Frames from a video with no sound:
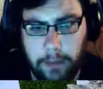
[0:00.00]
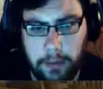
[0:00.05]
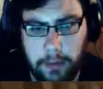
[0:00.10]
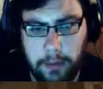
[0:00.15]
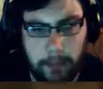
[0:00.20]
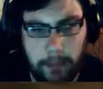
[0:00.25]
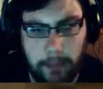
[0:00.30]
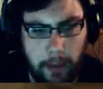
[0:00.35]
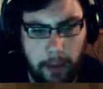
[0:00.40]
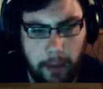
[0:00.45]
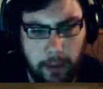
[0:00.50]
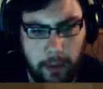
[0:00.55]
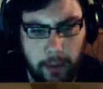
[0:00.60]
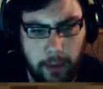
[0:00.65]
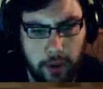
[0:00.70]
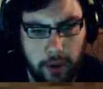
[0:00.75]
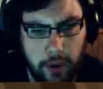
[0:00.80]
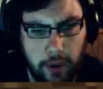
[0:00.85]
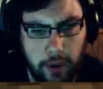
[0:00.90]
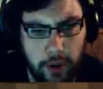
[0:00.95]
some berry
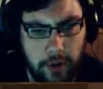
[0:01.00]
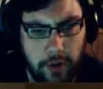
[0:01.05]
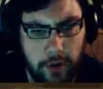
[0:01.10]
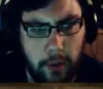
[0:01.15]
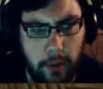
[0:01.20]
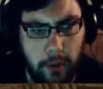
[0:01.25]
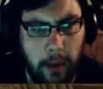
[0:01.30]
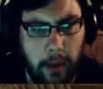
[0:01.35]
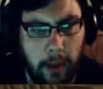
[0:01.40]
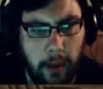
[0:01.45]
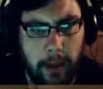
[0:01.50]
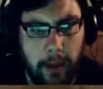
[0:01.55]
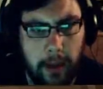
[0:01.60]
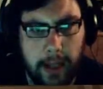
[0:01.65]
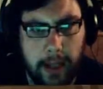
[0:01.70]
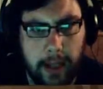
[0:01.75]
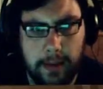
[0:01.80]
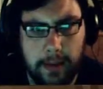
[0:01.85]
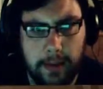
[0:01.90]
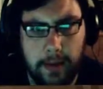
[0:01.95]
bushes, an
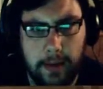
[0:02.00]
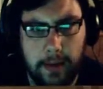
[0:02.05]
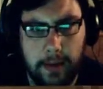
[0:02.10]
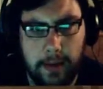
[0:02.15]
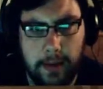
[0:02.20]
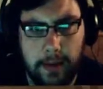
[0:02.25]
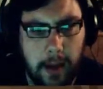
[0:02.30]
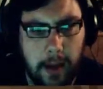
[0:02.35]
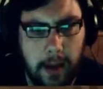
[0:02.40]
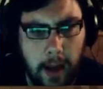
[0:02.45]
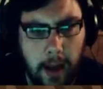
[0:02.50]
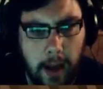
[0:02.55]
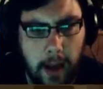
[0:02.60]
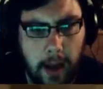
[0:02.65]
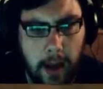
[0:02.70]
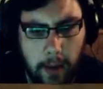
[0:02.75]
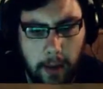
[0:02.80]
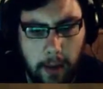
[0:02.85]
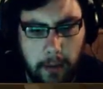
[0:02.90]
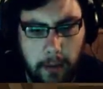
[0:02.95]
essence
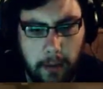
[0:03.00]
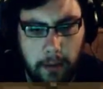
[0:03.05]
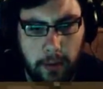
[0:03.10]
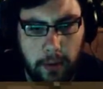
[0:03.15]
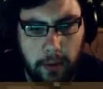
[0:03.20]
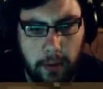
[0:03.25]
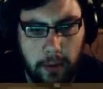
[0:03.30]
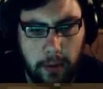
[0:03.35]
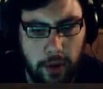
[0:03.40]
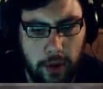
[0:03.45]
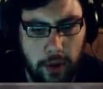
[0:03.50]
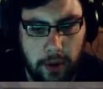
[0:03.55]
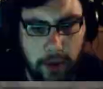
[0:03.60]
berry bush just